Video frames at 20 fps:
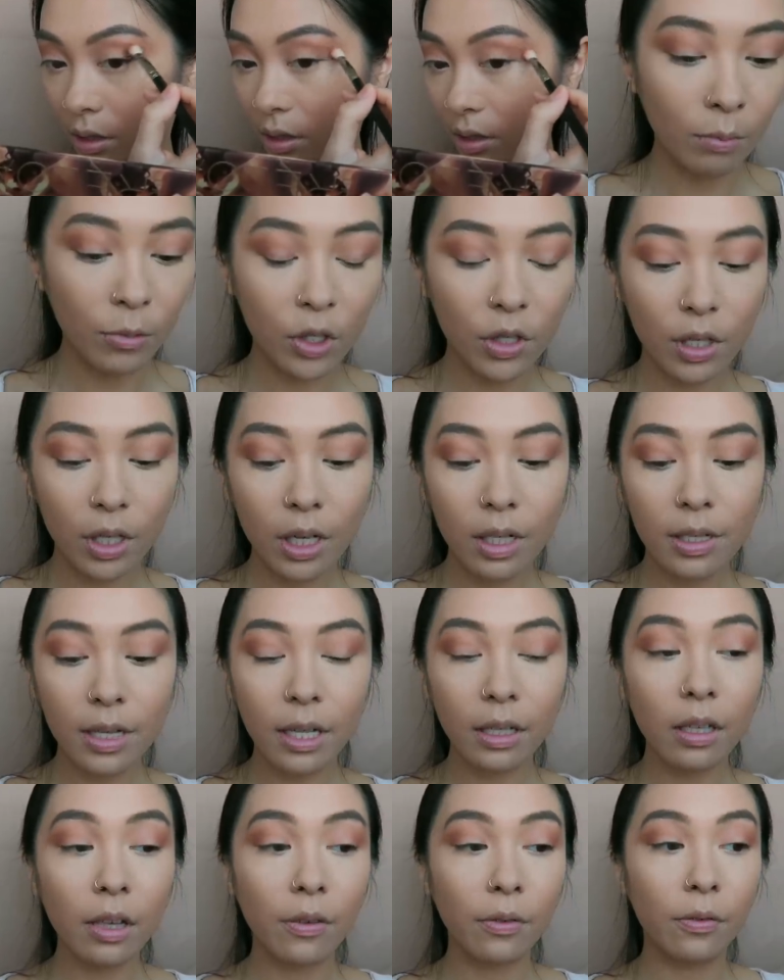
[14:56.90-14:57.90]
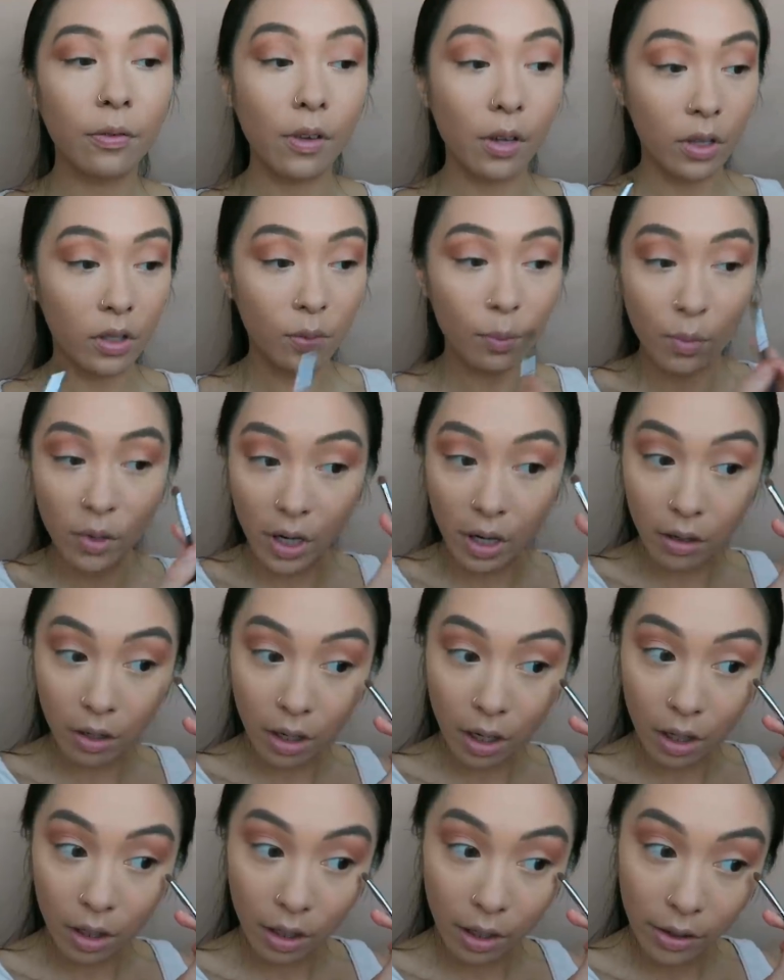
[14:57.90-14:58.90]
I'm just gonna take that first brown
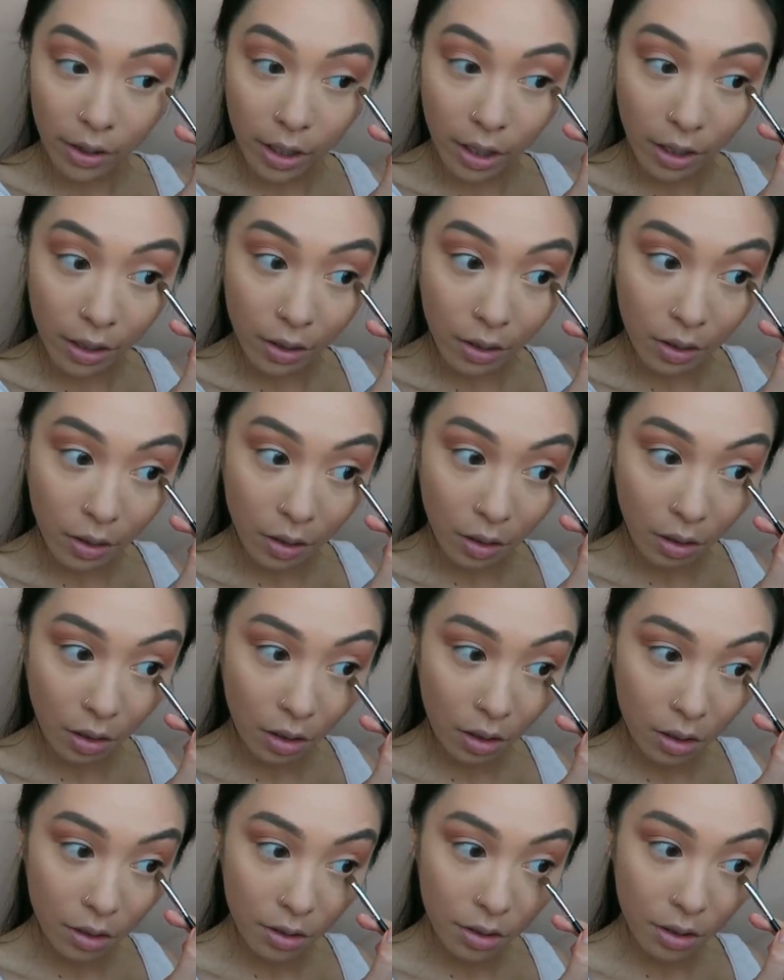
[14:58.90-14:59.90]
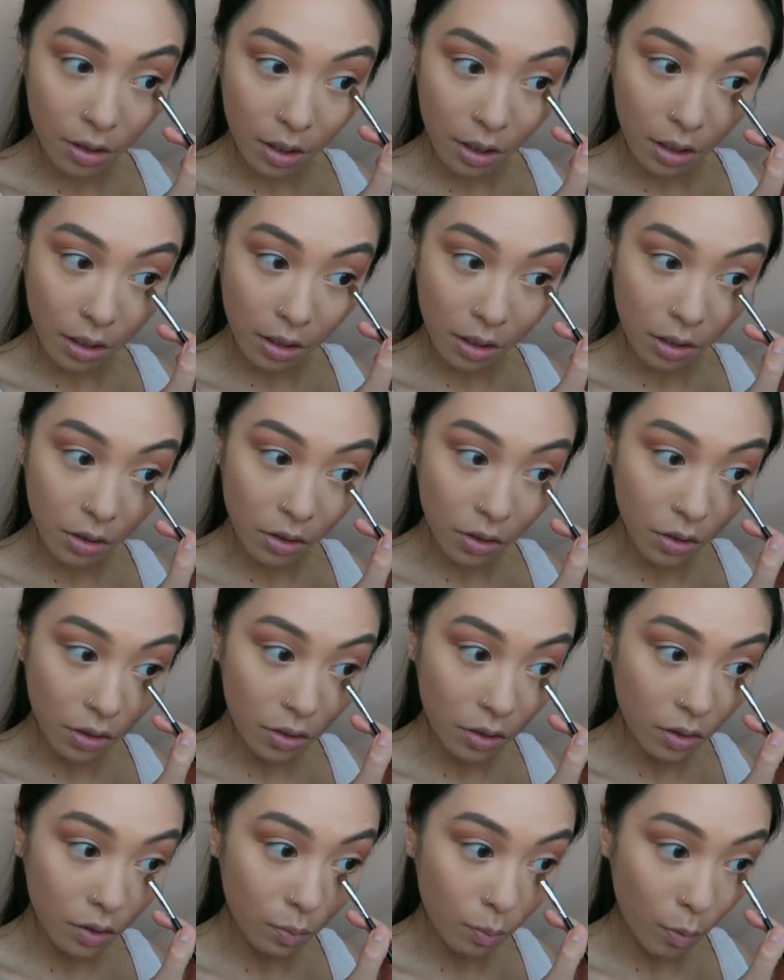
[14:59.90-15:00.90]
color that I use and
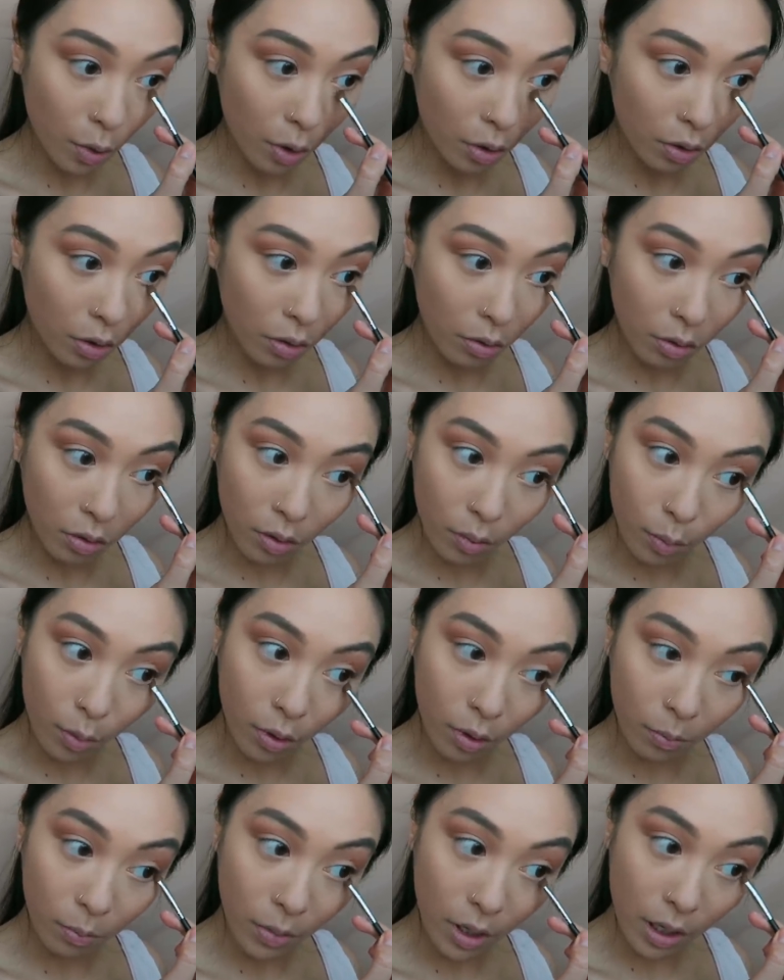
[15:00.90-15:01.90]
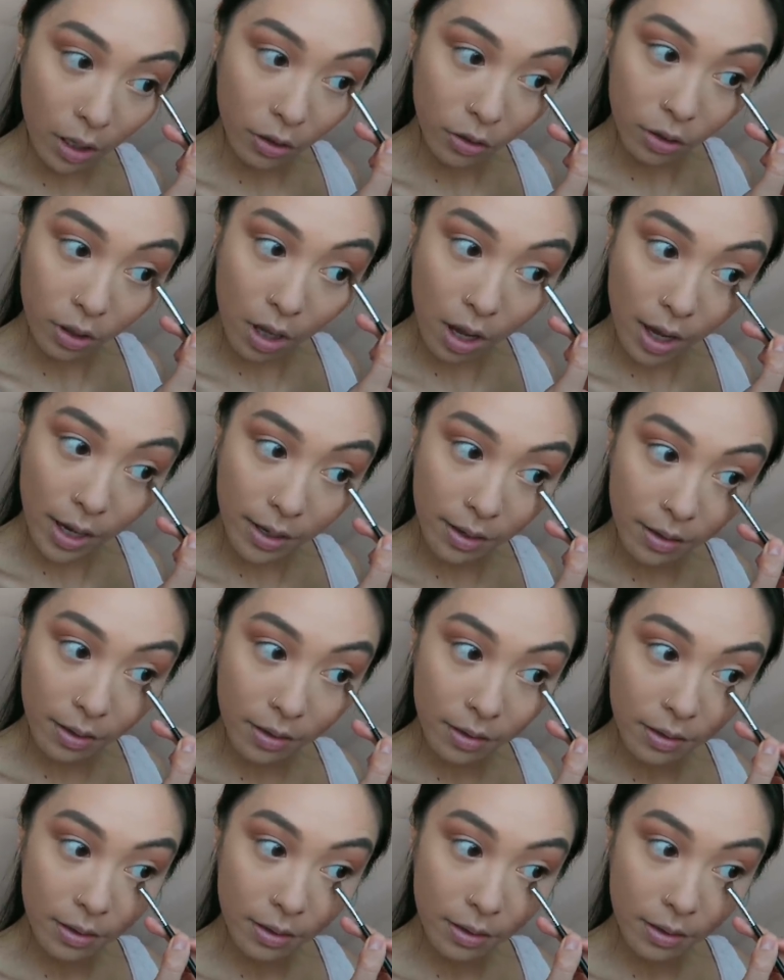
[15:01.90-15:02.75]
just smoke it on the bottom lash line.